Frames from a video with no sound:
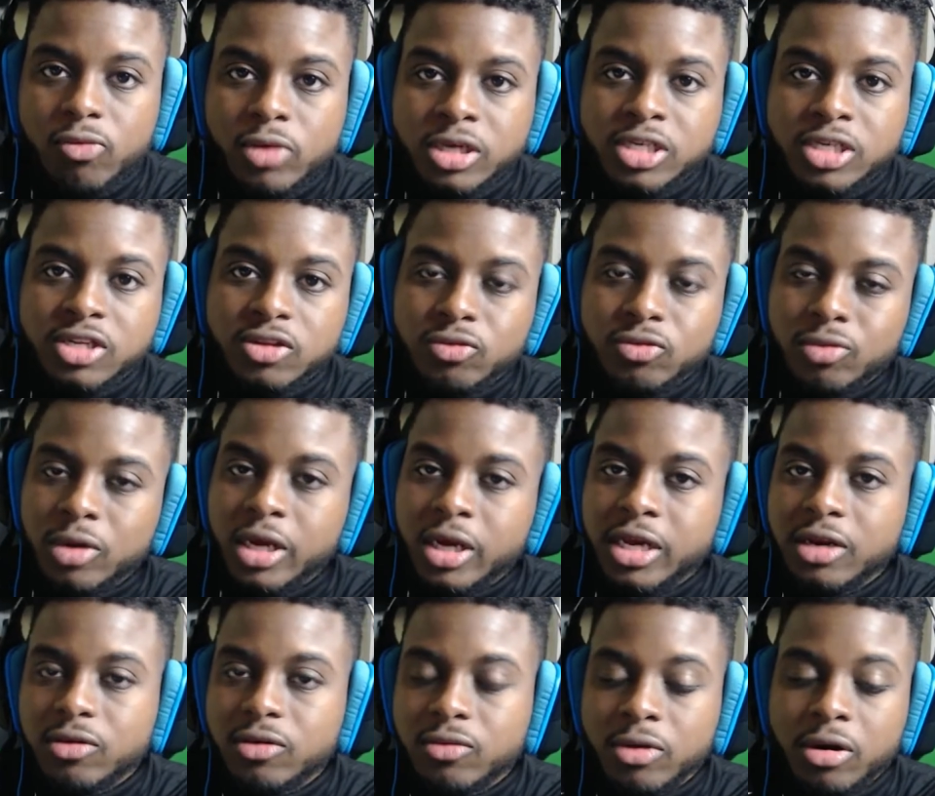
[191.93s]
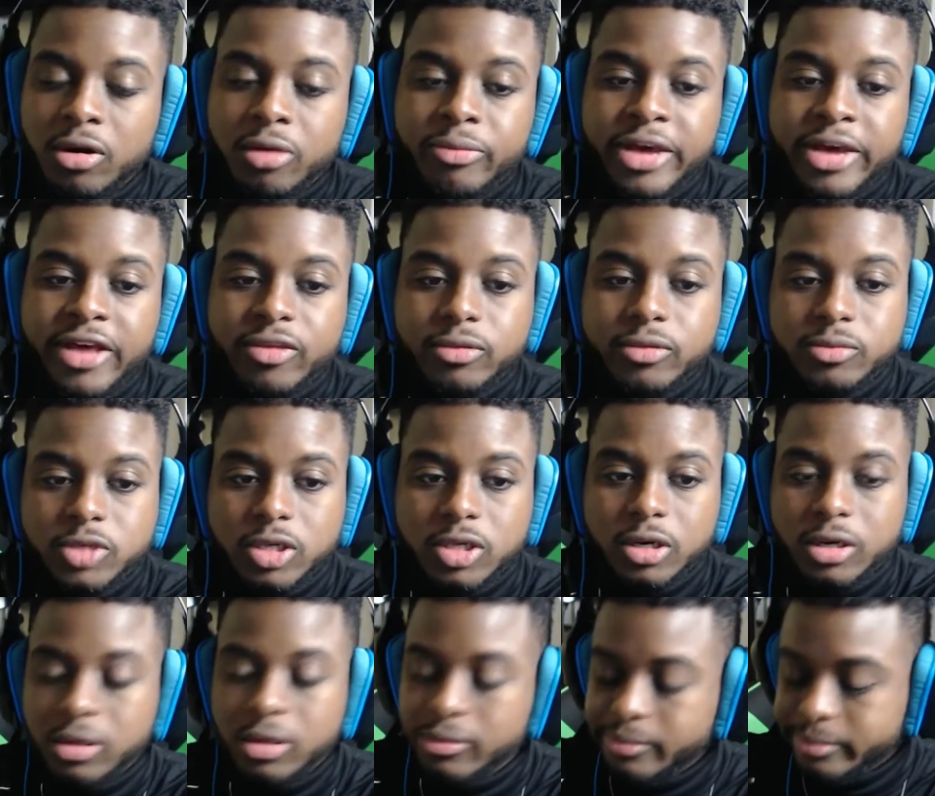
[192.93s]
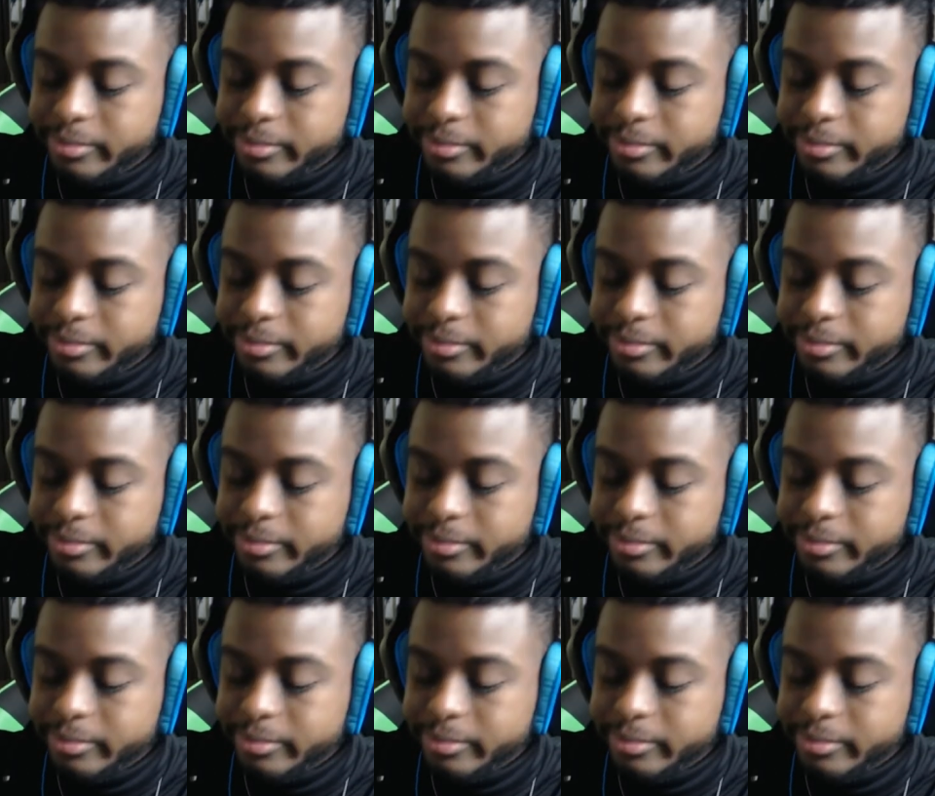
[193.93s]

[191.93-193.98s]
went to the right where bathrooms are.